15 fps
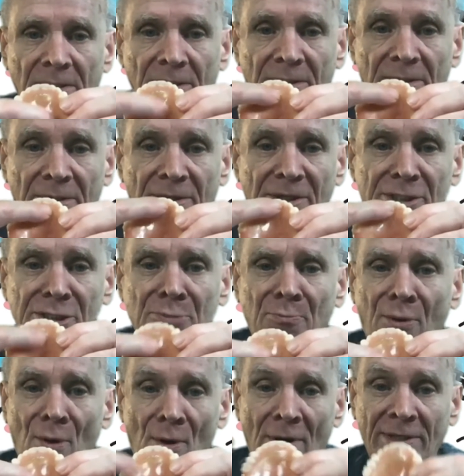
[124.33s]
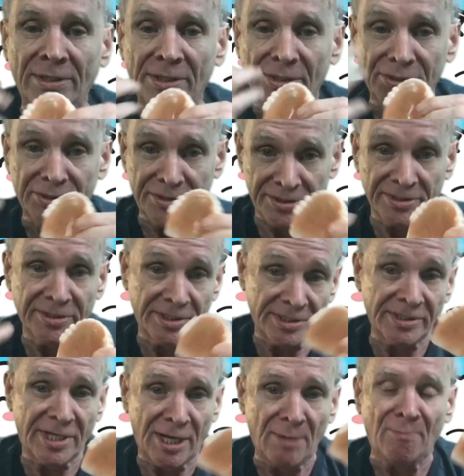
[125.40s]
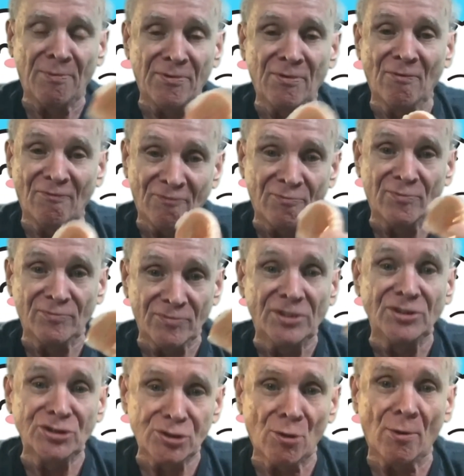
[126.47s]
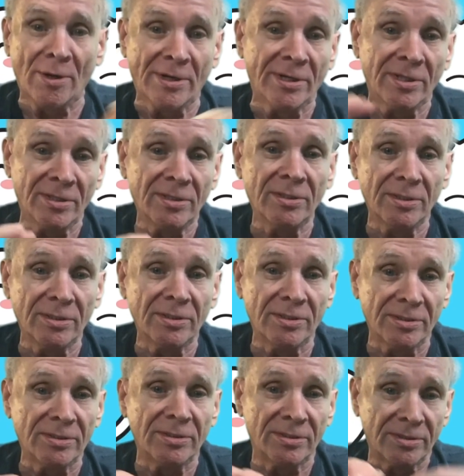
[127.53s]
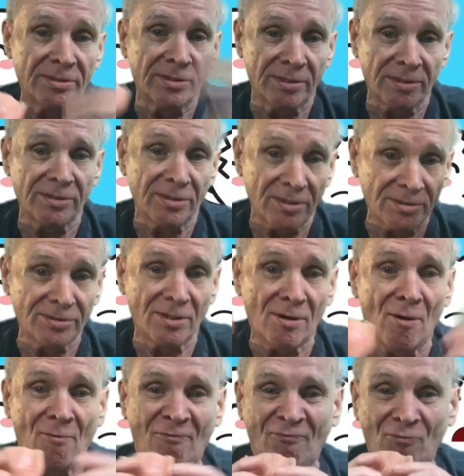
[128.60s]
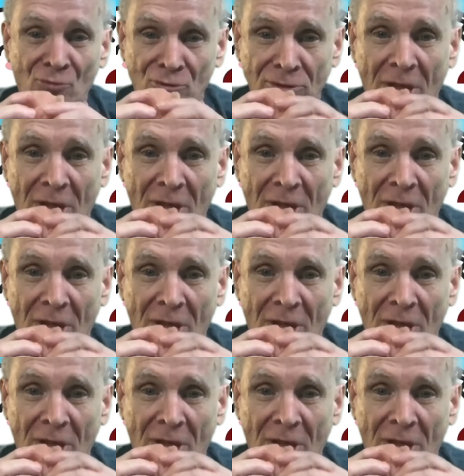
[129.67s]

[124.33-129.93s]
this part is keeping you from enjoying the whole food.